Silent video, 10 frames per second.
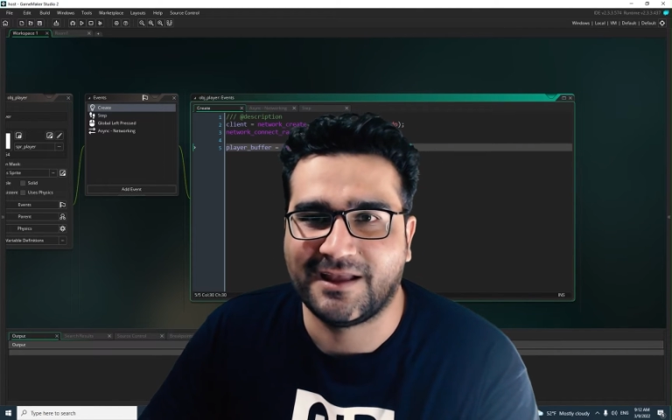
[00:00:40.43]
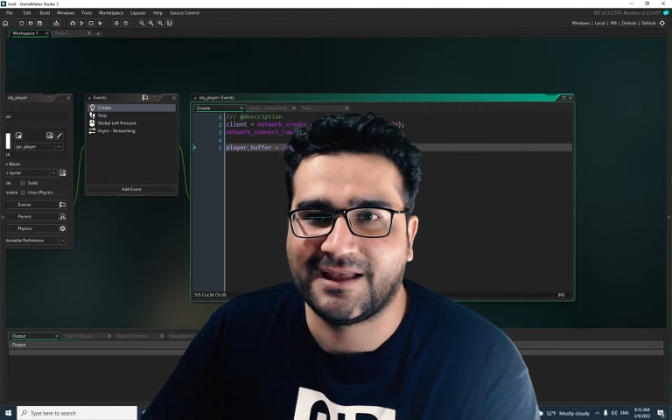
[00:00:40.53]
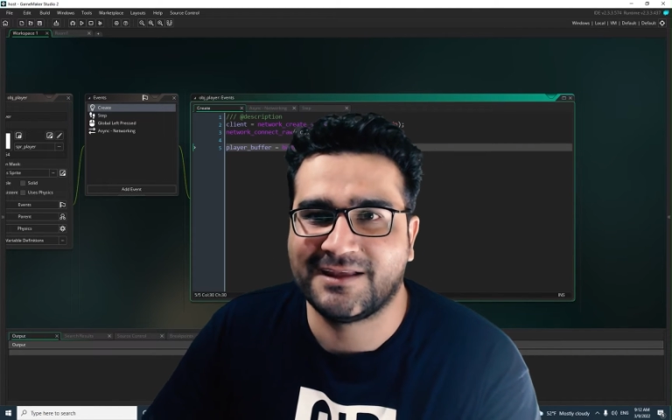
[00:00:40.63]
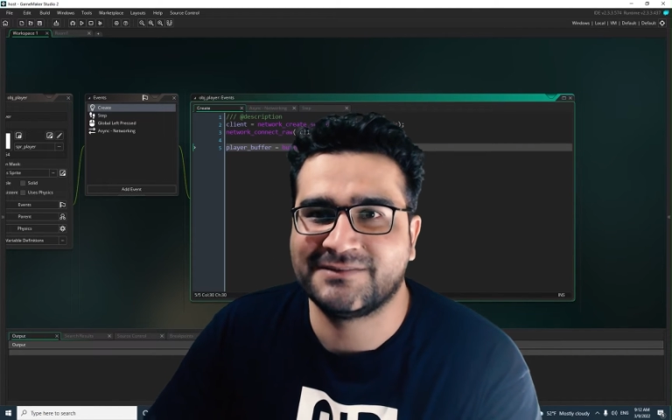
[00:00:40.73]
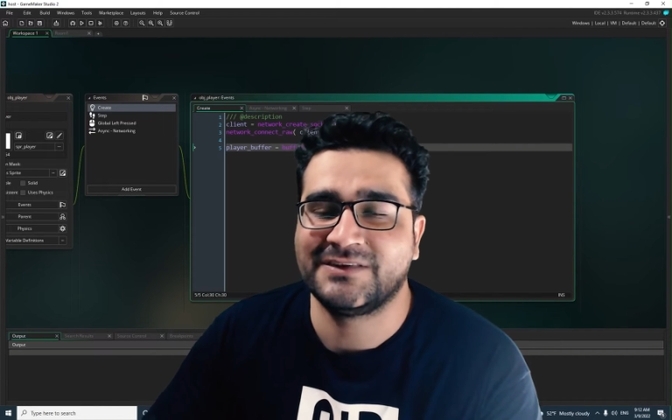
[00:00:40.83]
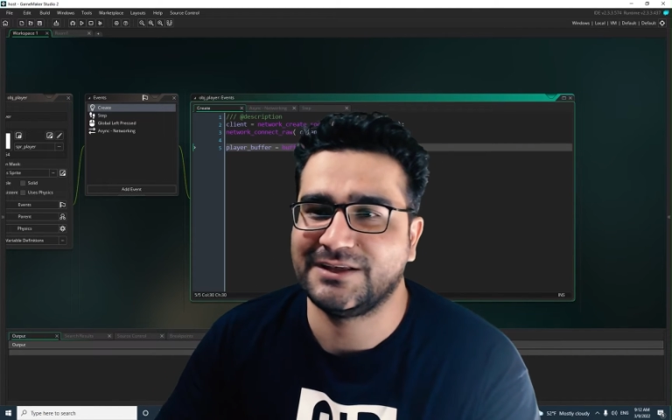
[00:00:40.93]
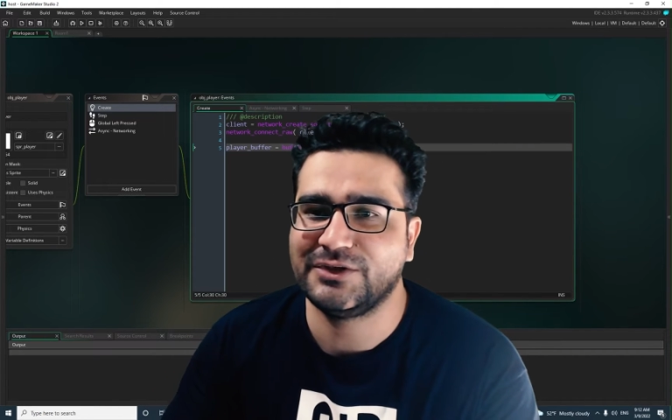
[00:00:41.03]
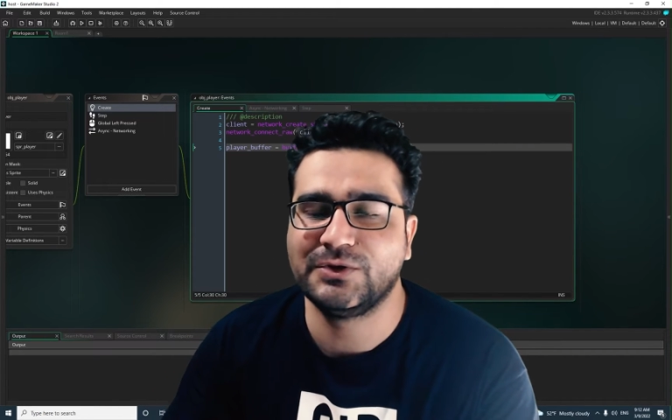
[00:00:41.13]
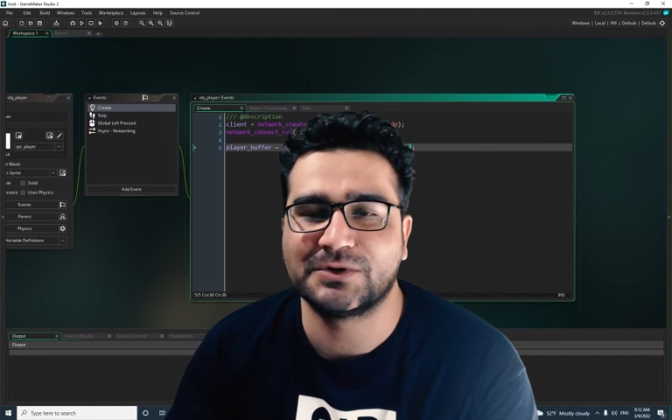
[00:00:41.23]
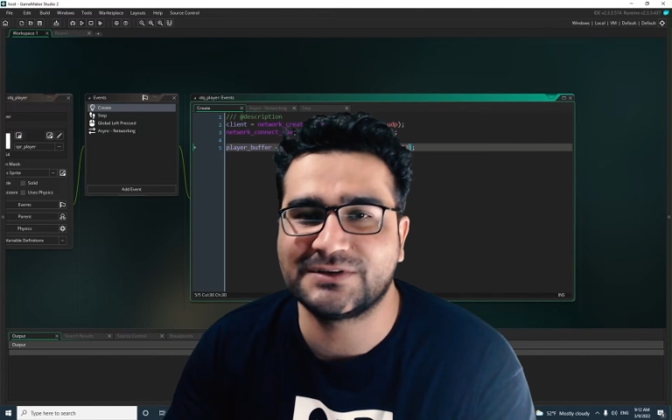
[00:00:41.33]
And
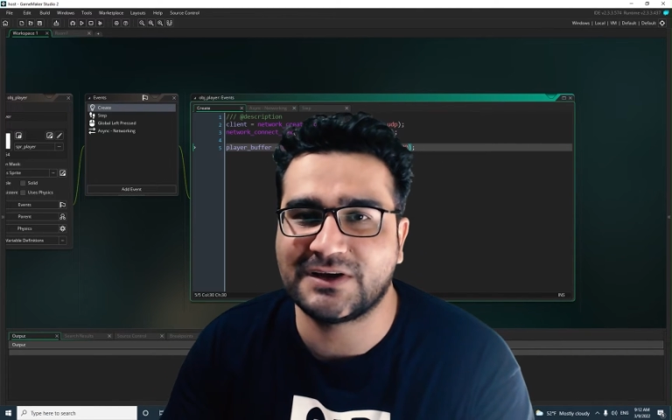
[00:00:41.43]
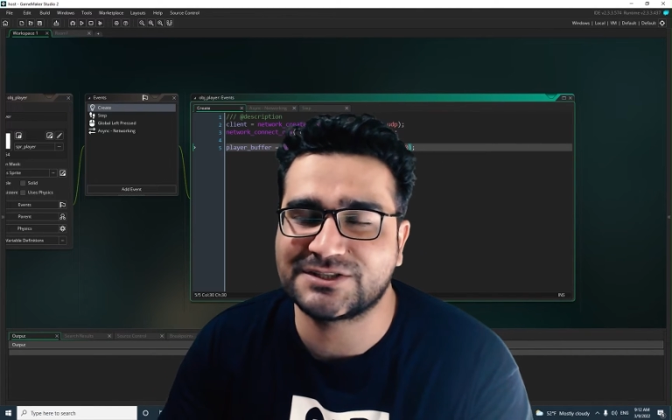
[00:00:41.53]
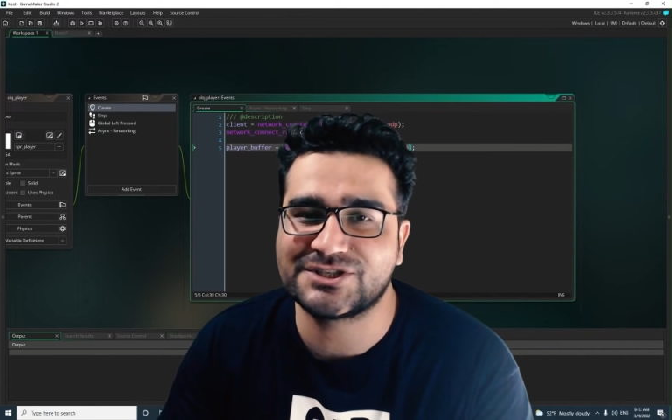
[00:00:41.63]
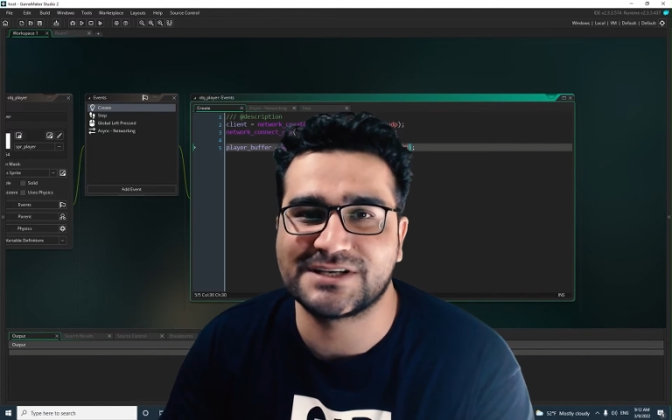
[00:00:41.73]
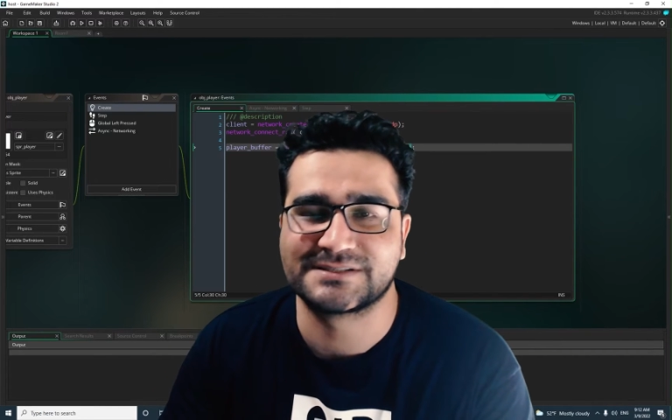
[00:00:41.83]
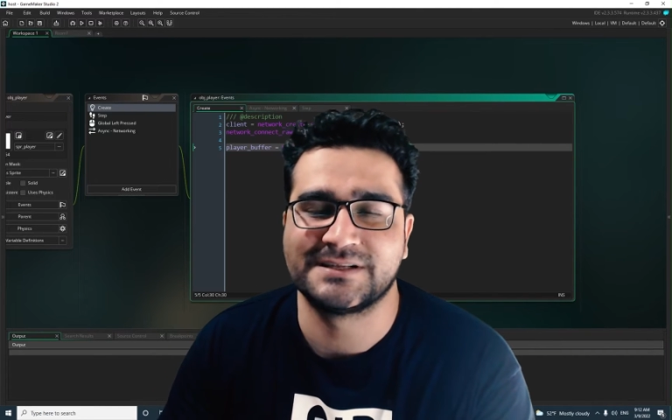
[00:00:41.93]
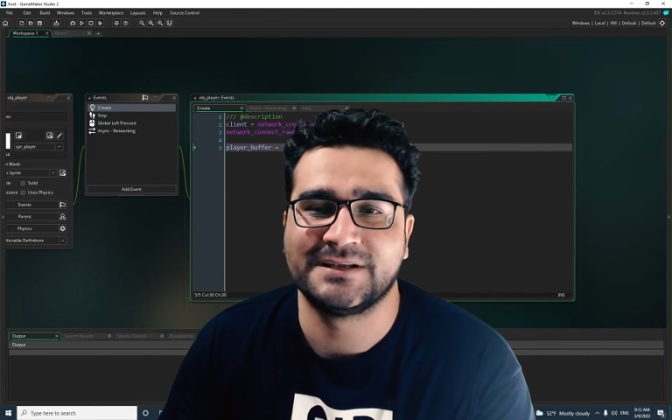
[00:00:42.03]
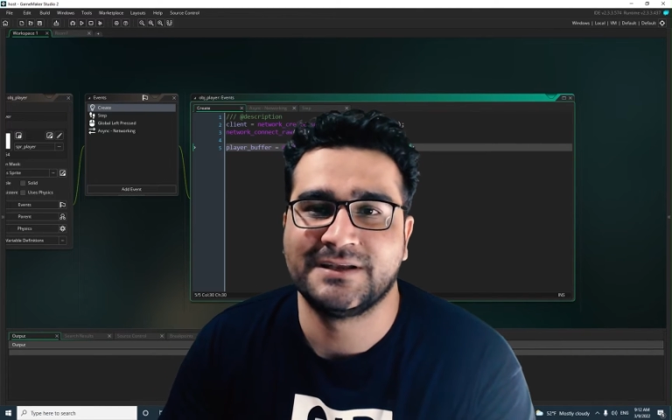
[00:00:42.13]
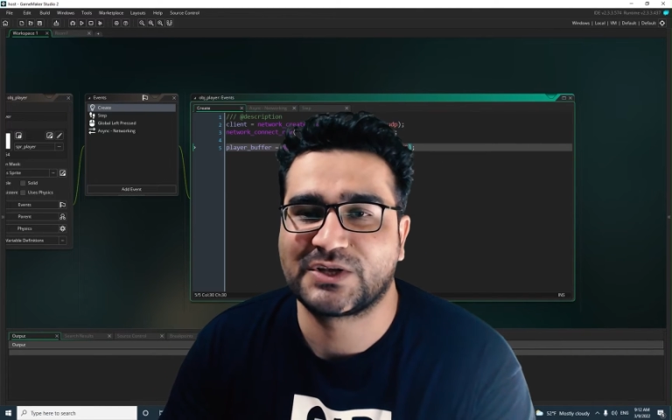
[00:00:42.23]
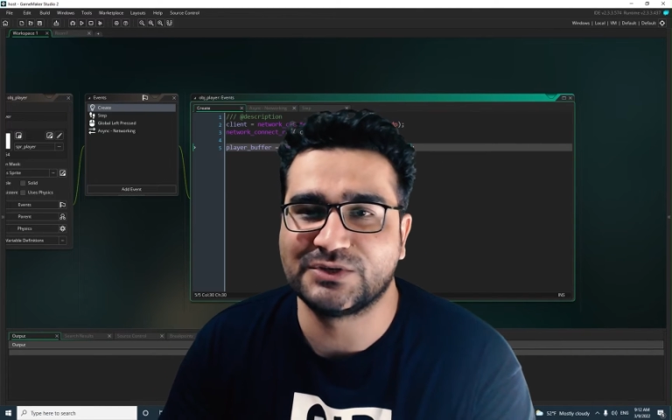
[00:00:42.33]
you're not just
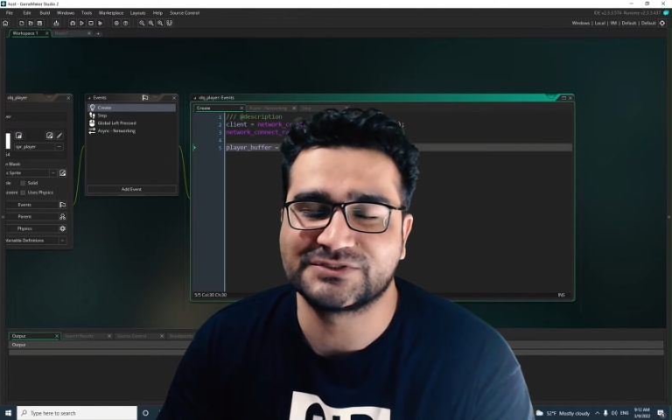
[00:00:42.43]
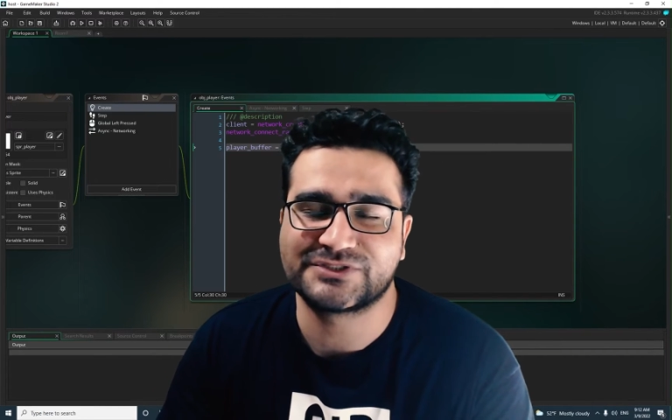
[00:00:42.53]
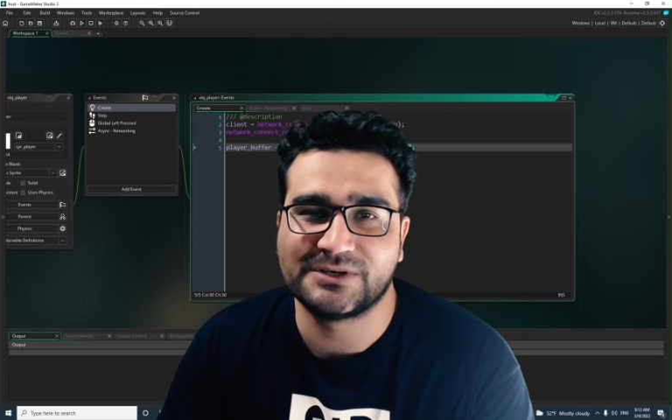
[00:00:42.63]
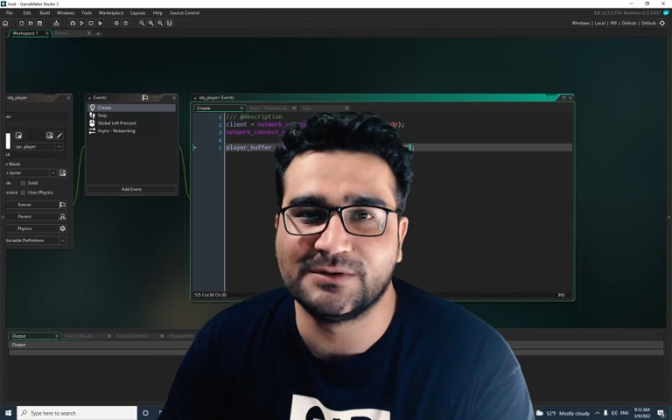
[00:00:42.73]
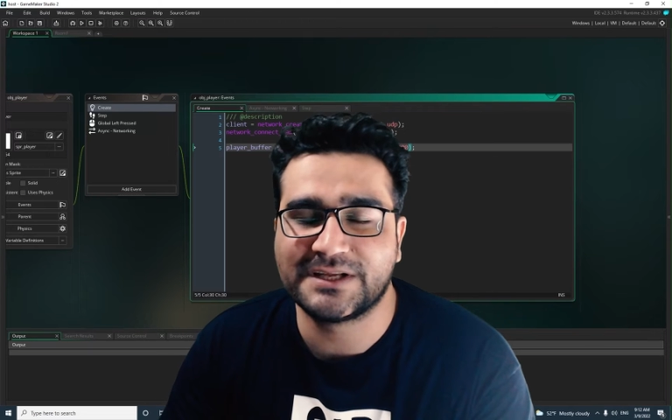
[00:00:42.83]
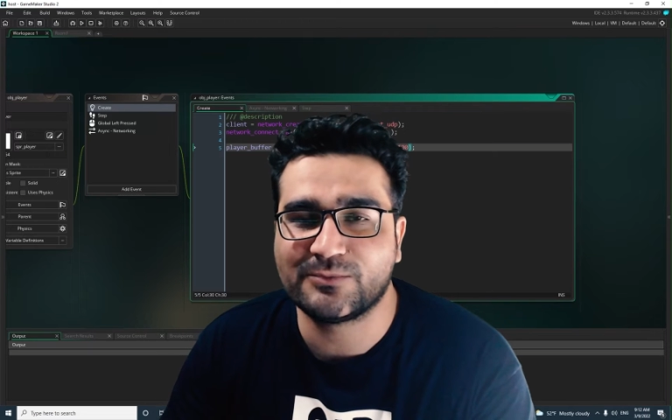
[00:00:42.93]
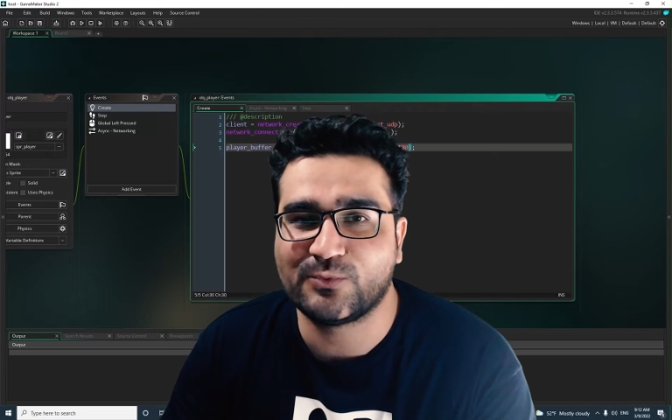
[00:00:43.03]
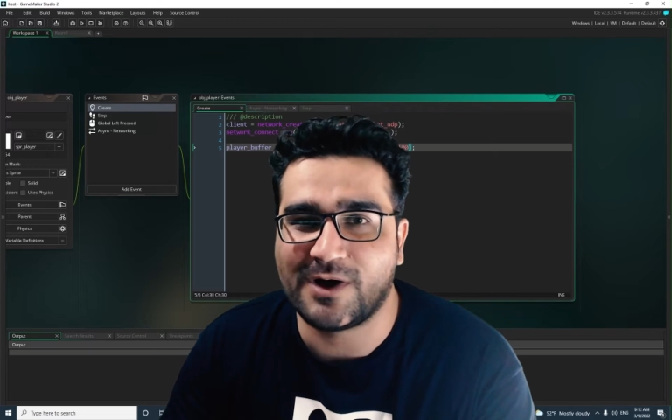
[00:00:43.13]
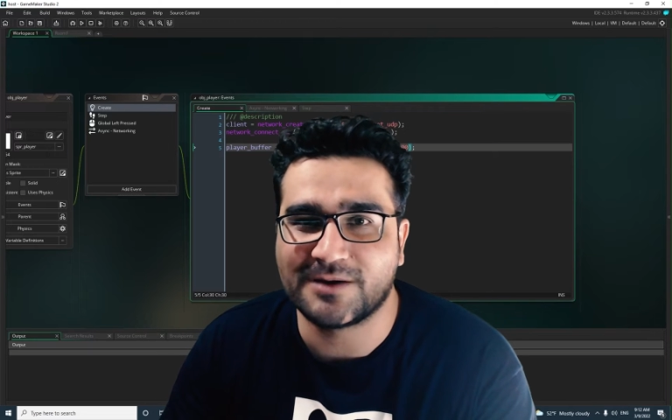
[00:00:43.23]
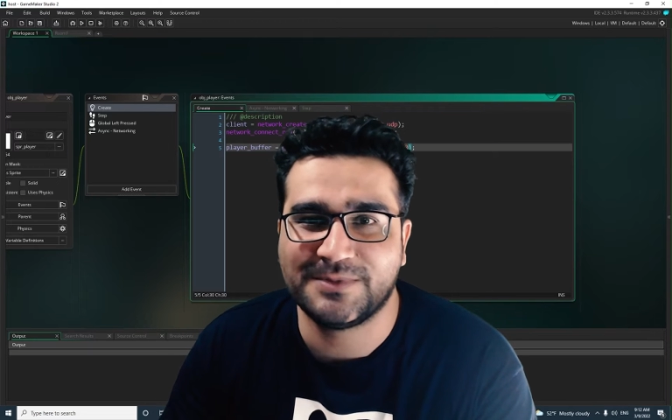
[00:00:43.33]
controlling
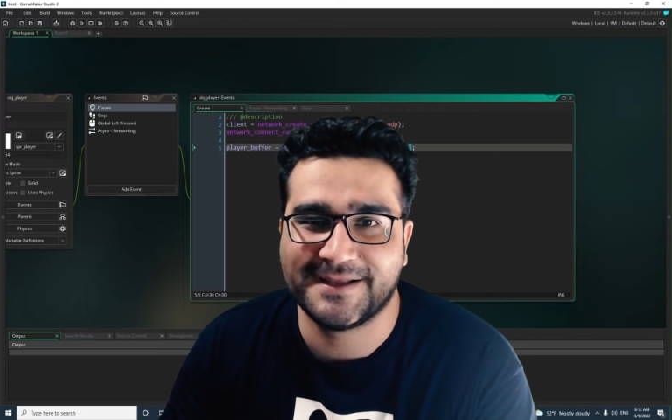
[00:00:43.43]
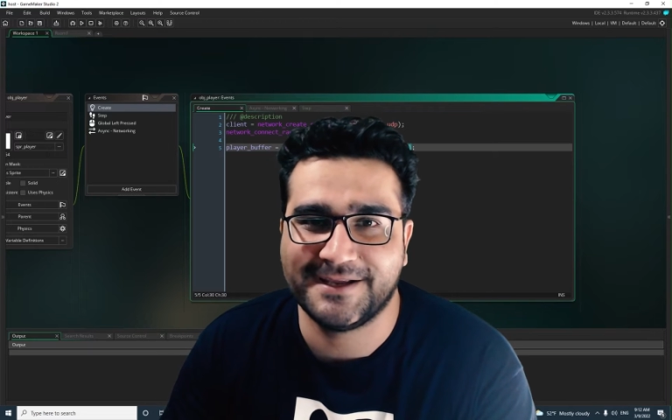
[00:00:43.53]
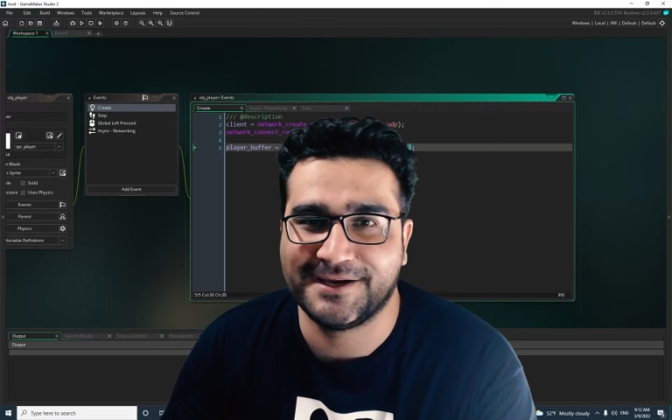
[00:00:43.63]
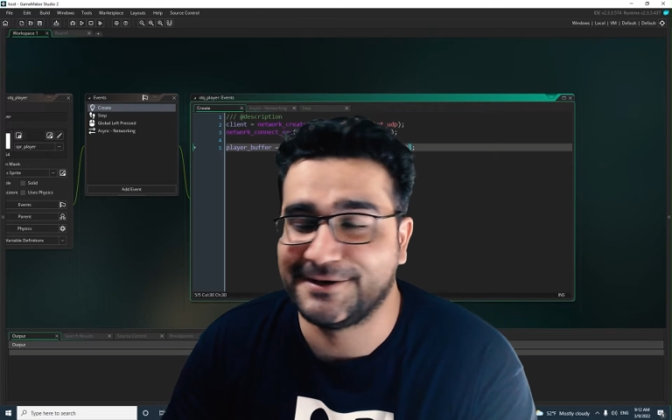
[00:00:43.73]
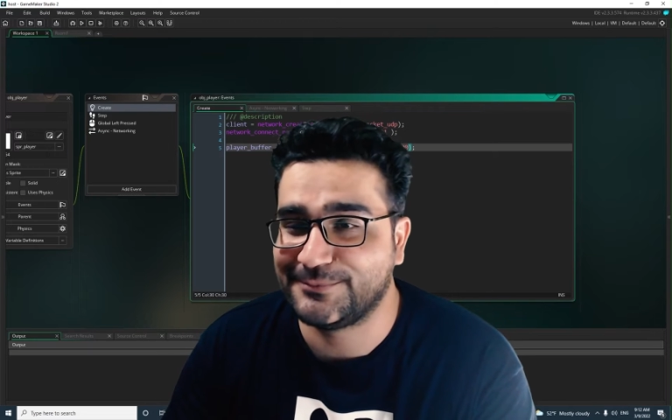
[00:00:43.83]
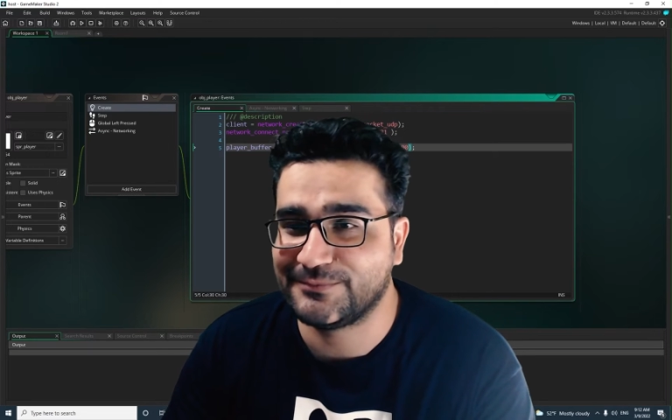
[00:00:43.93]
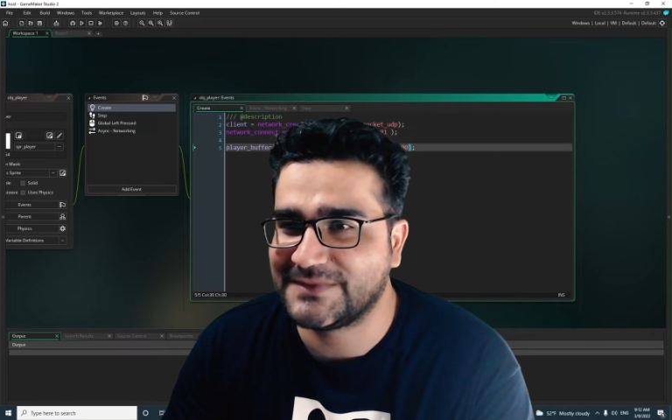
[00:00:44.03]
one player,